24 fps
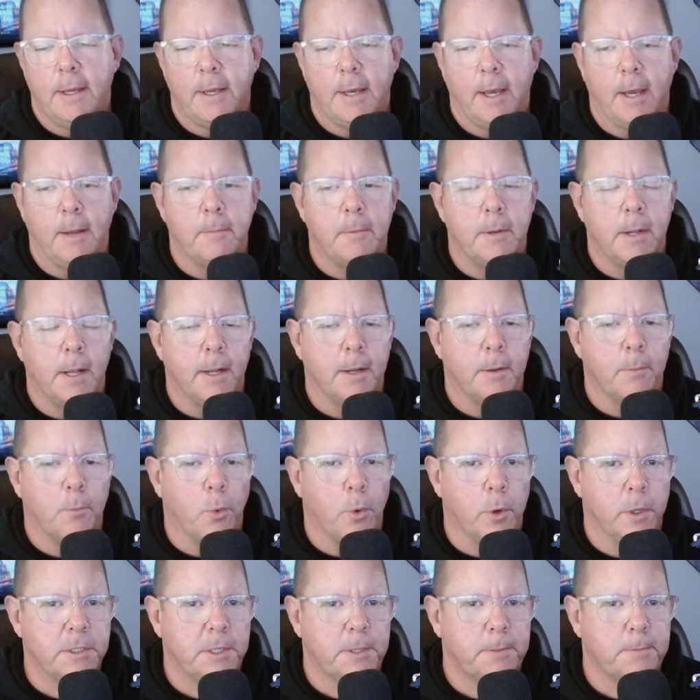I'm not a
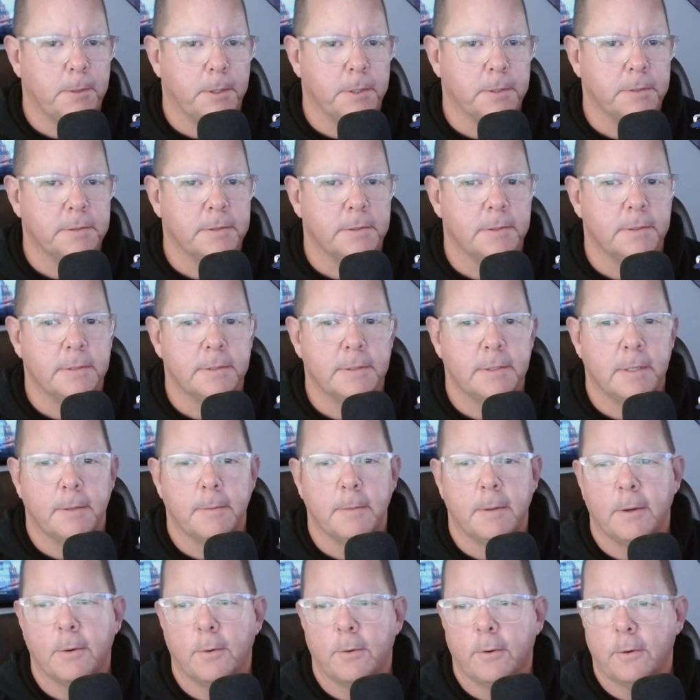mortgage person, so
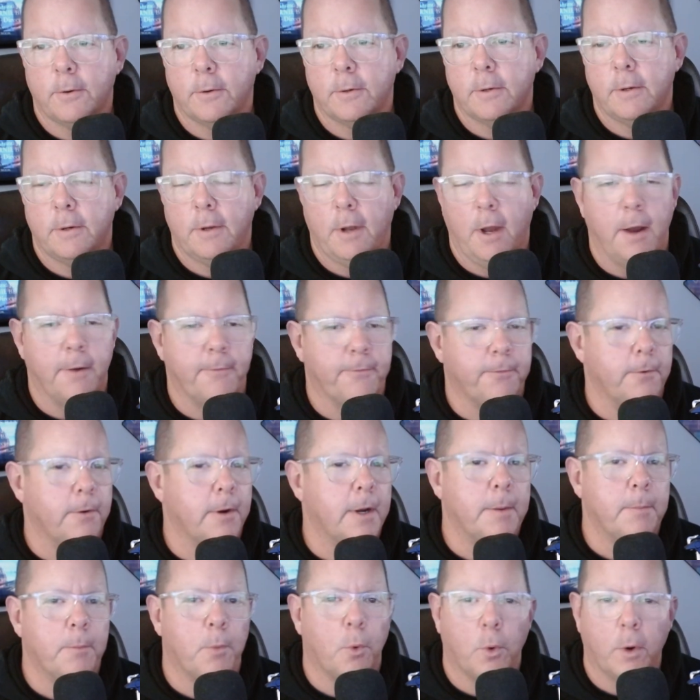I'm not
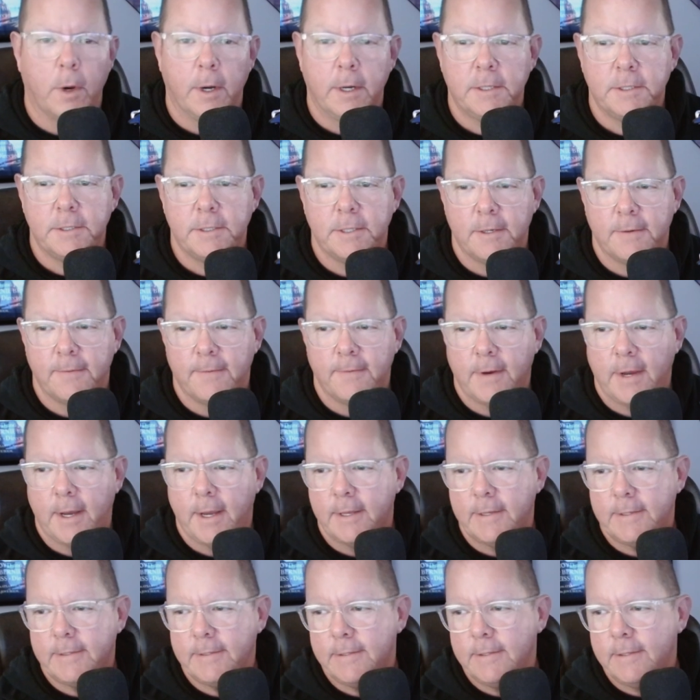offering mortgage
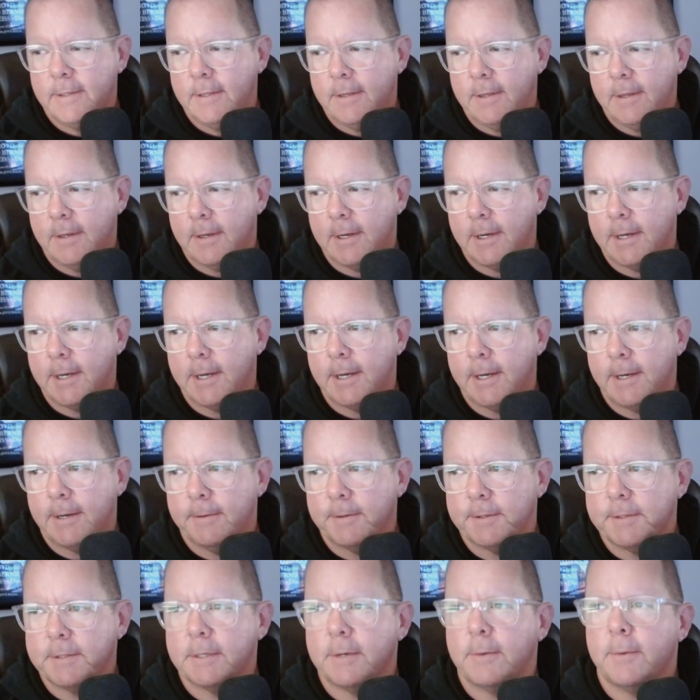advice.
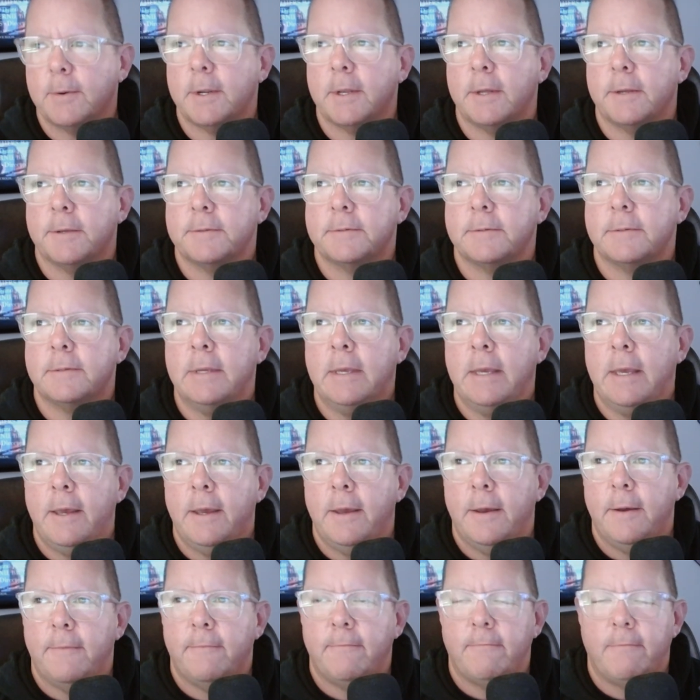Let's see what else.
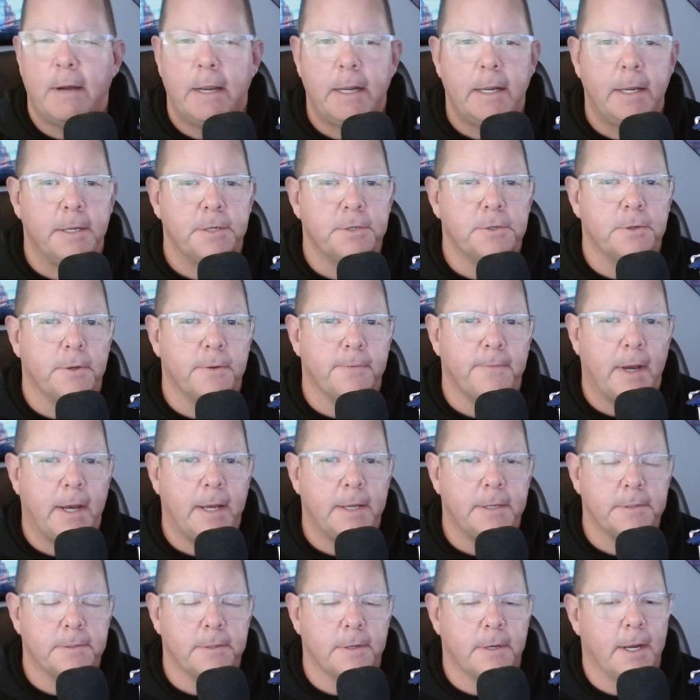Financial
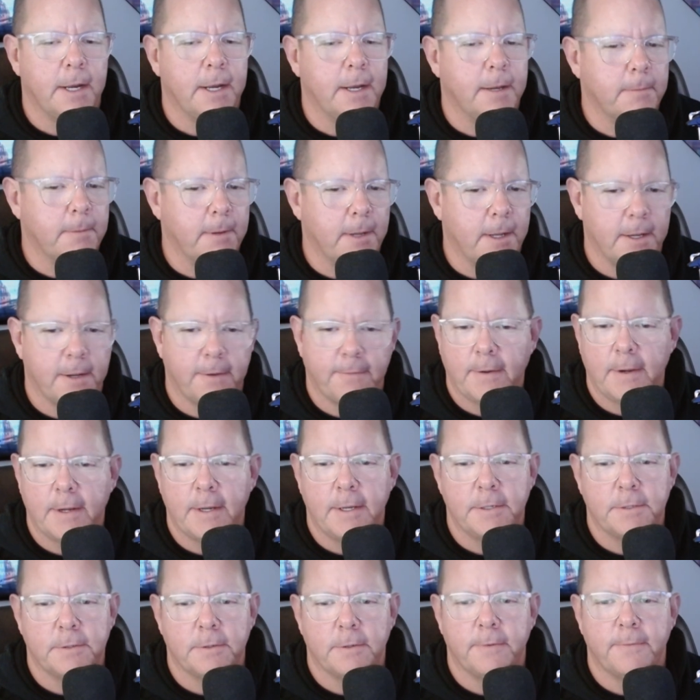advisor. I am not a
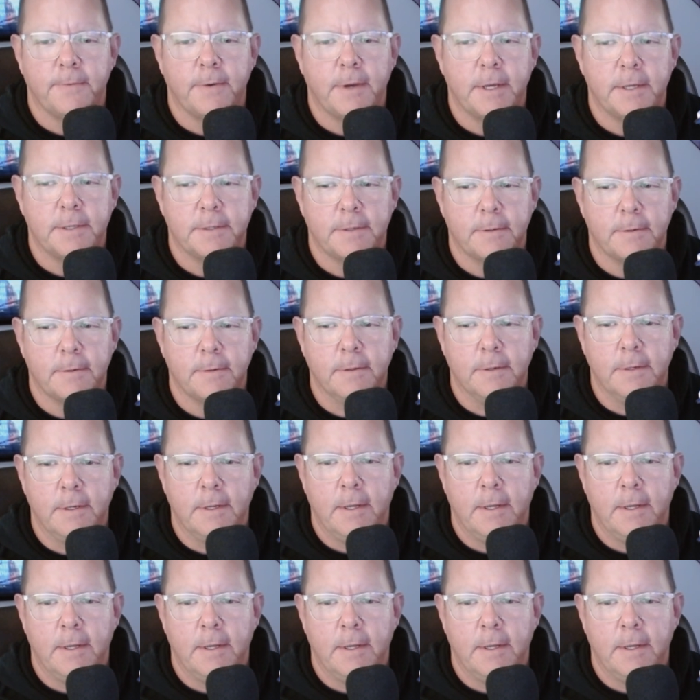financial advisor.